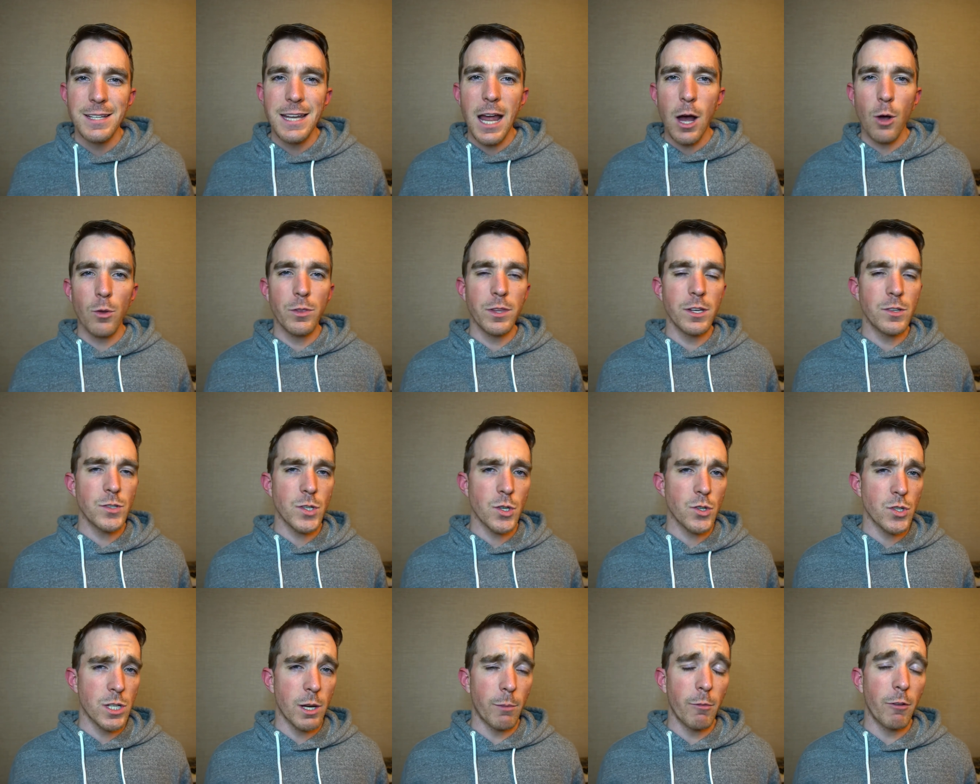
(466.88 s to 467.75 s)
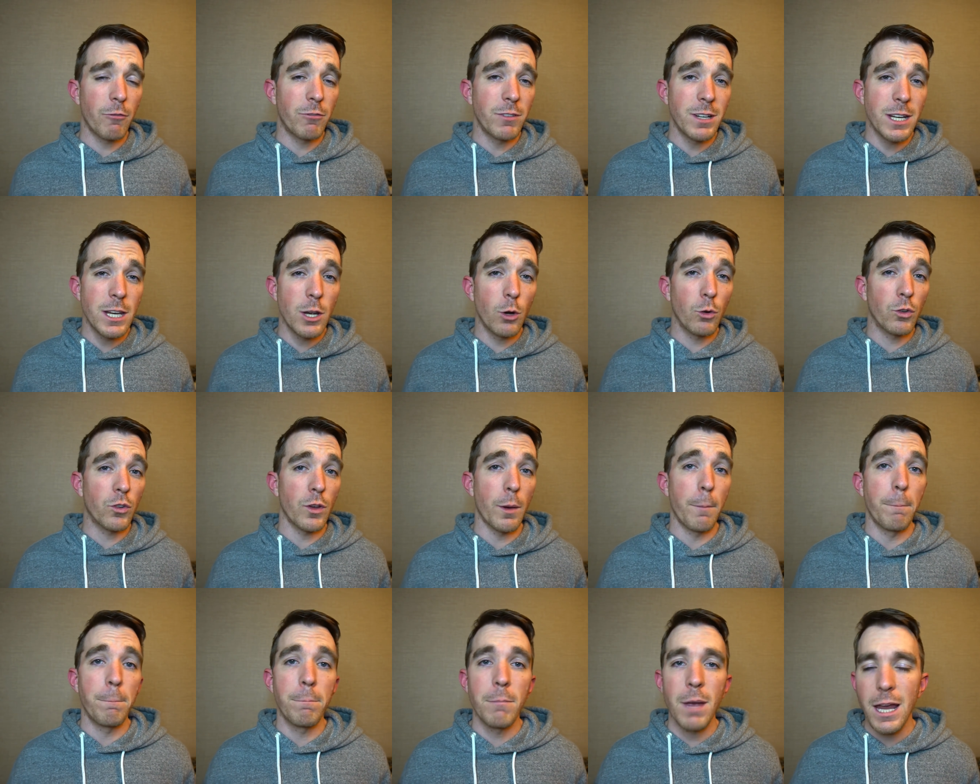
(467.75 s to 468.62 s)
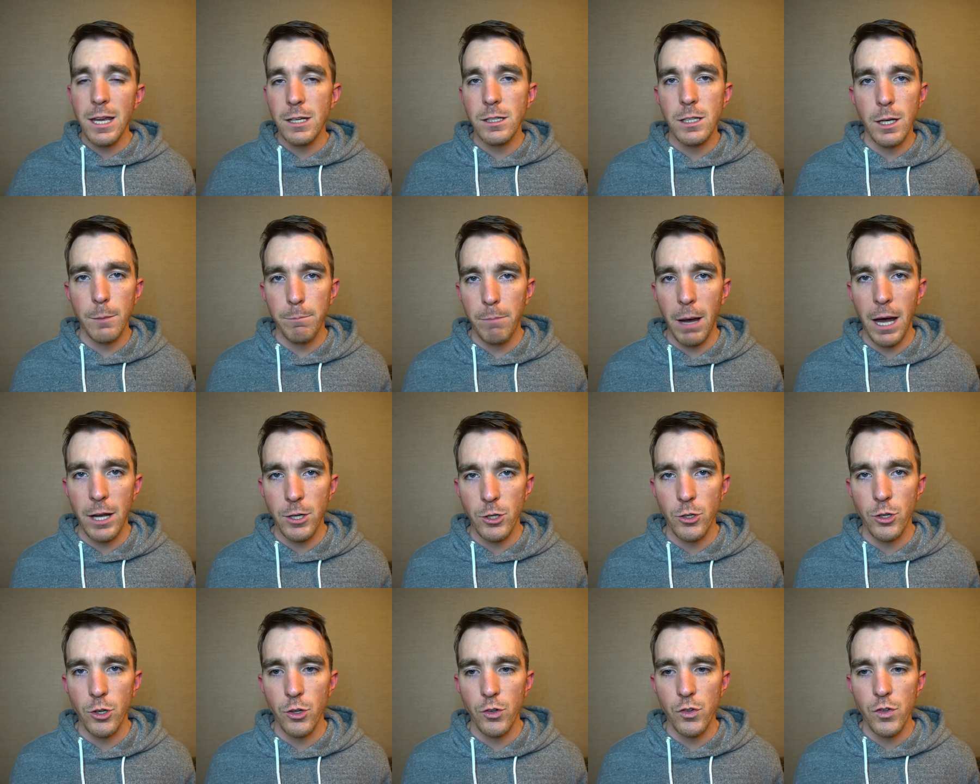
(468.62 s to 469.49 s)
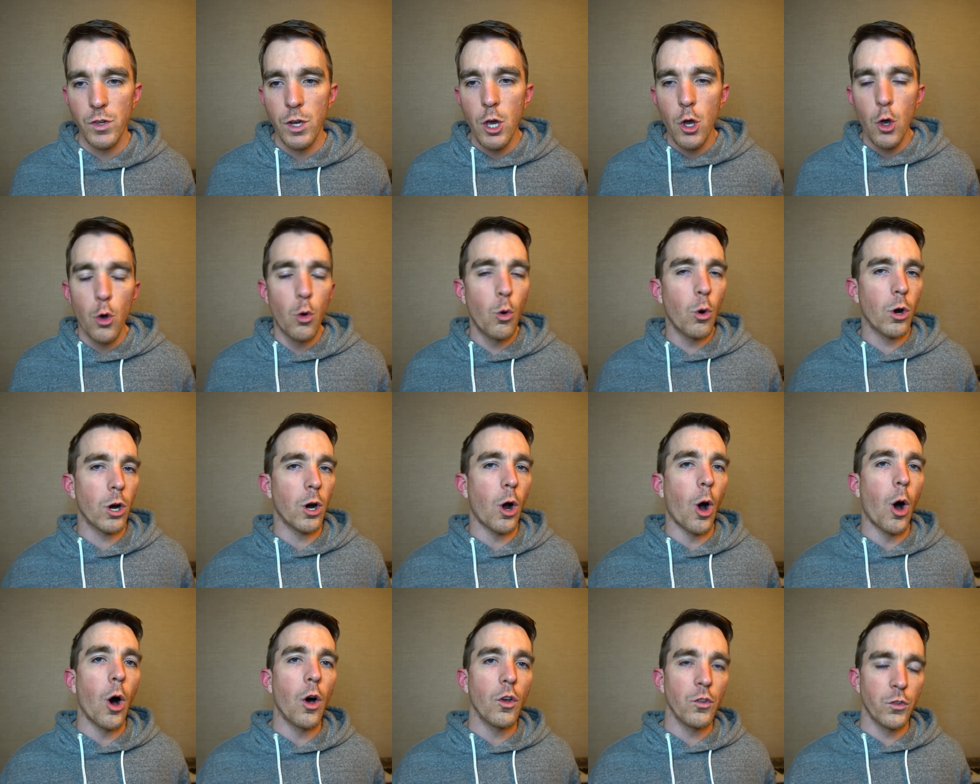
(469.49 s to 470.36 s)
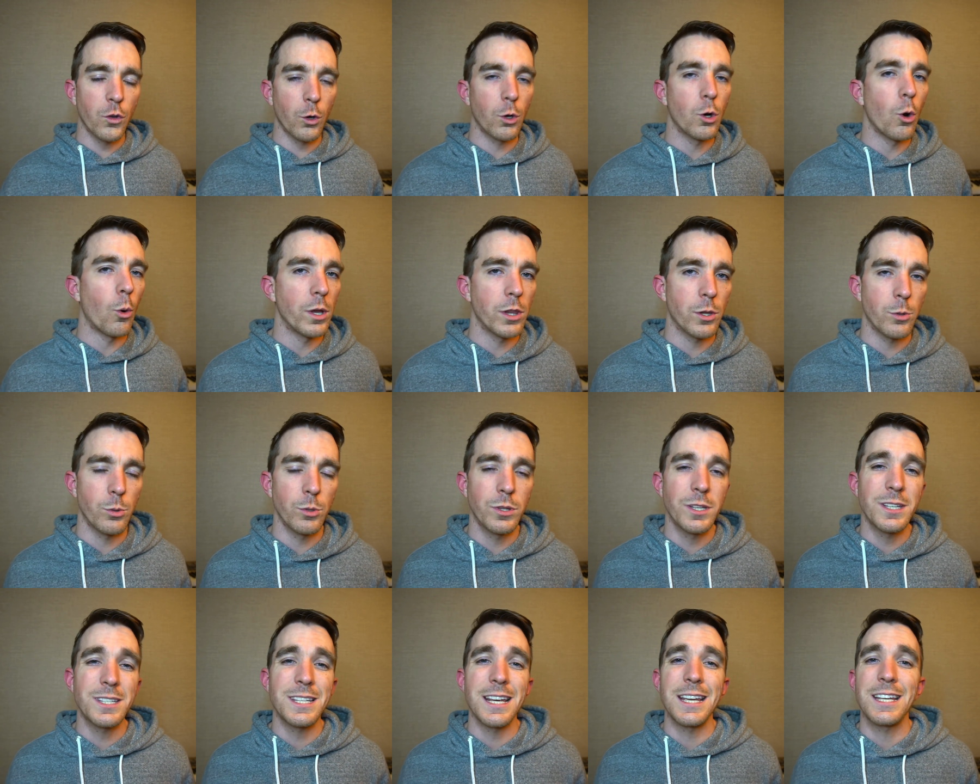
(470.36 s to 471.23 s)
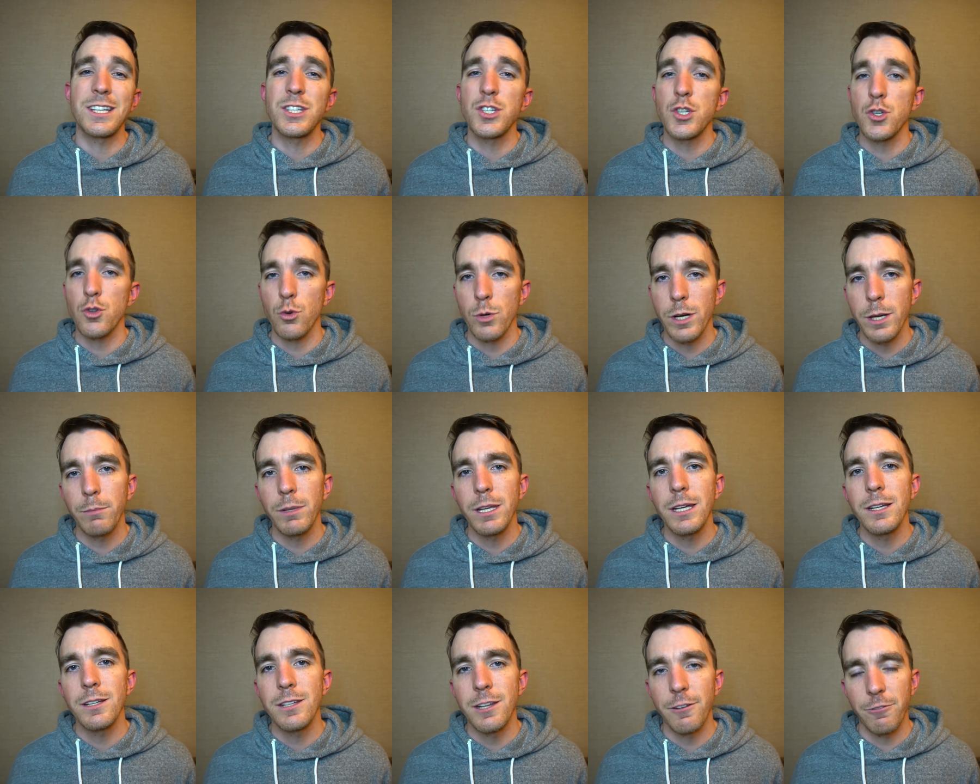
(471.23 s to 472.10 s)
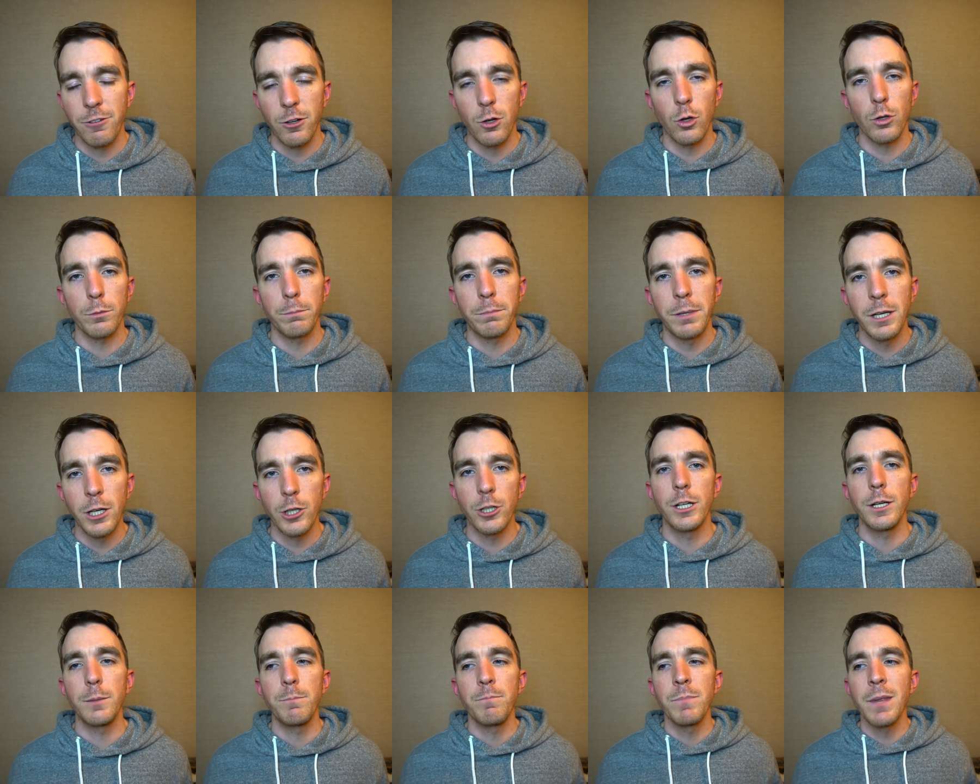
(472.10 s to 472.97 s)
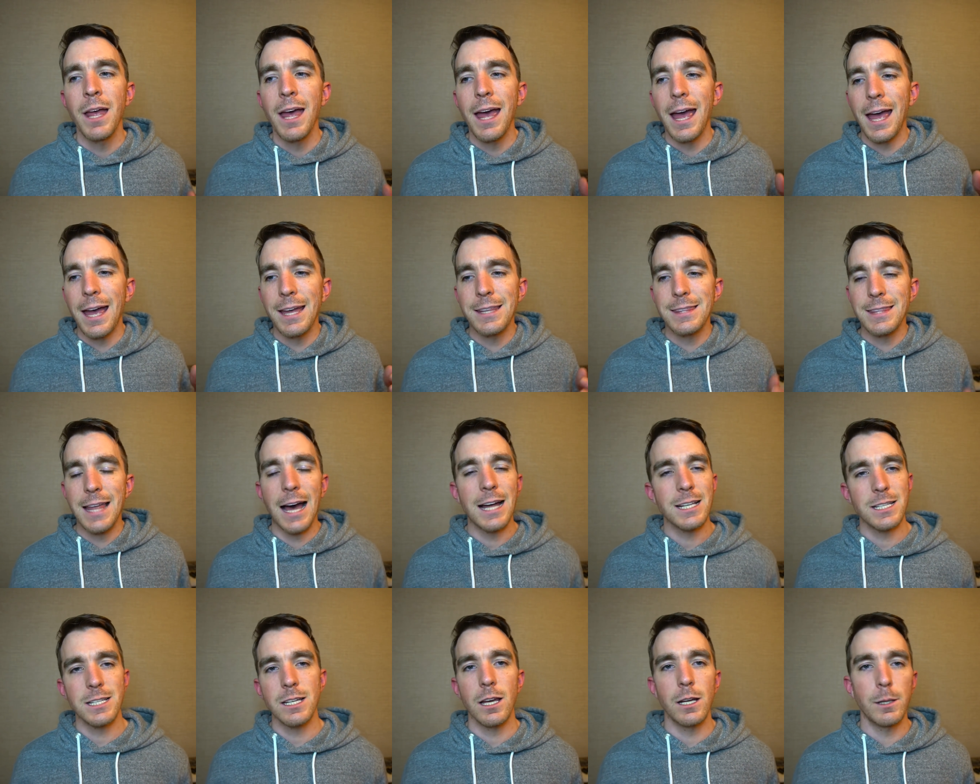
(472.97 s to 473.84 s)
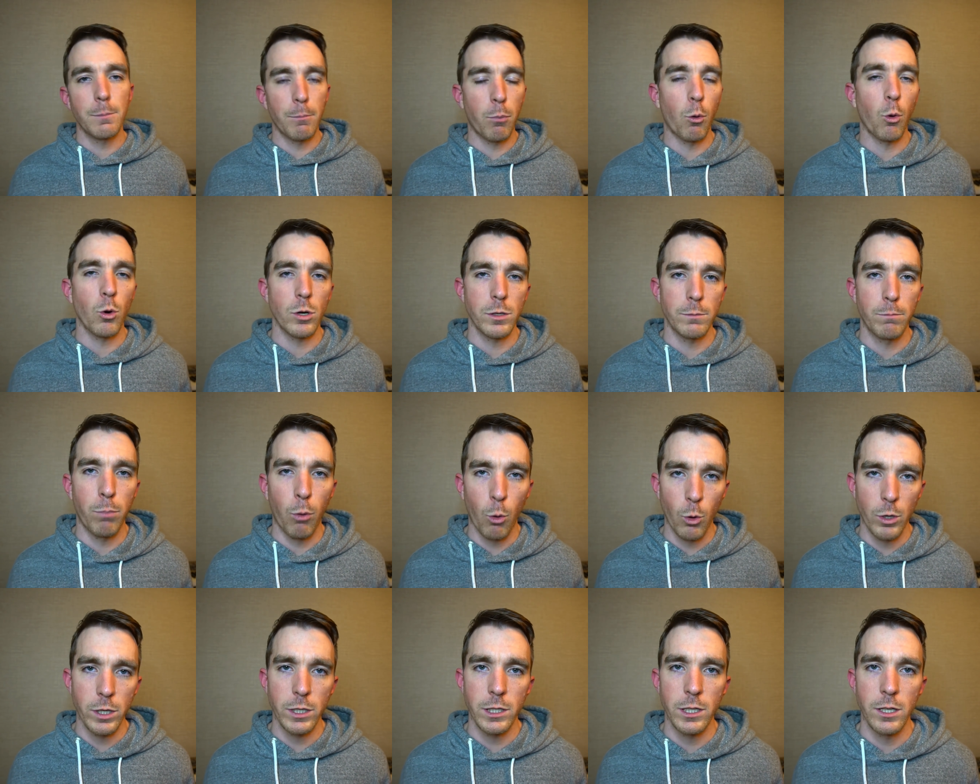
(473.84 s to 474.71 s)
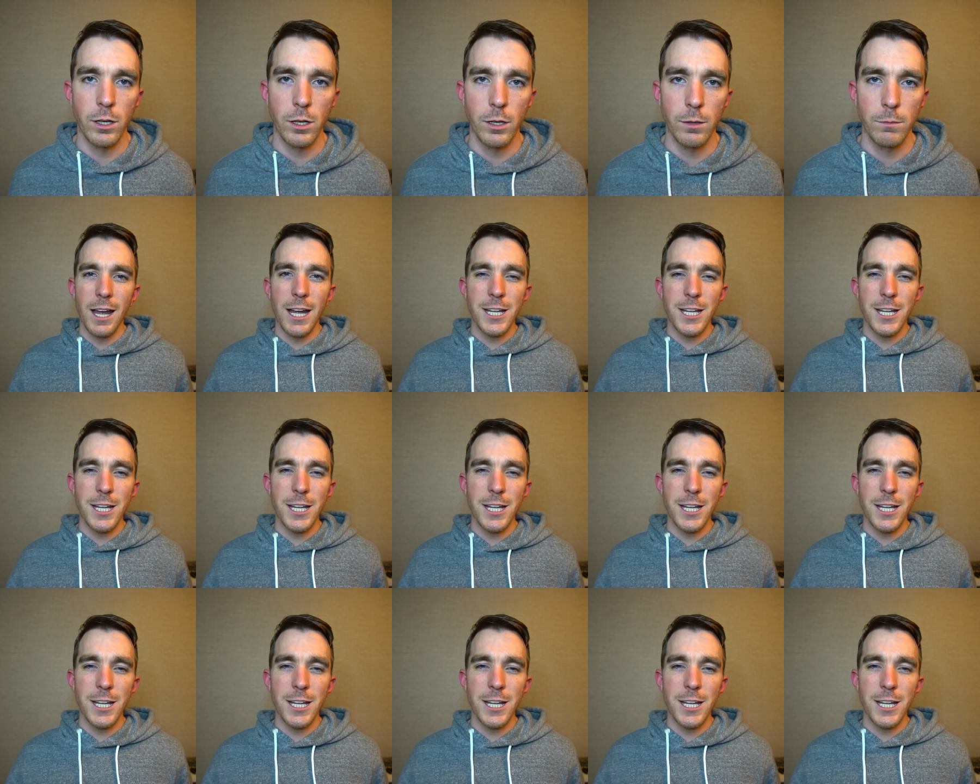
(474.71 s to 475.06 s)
Now, these are some of NIO's main competitors who are also going through this extremely difficult period, and that's an important point here.